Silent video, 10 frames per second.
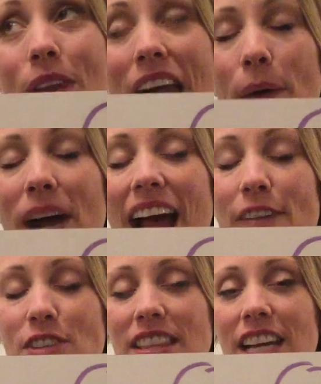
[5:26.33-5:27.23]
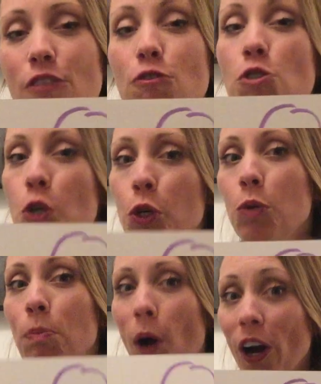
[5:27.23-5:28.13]
Now I have to think of
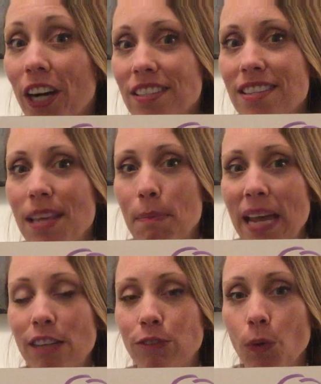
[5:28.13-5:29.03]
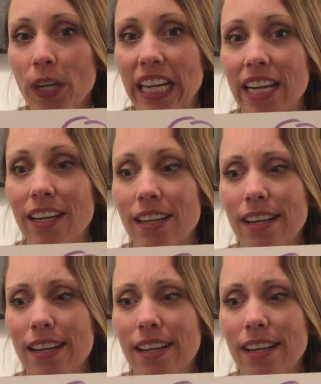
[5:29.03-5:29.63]
two parts that make 40.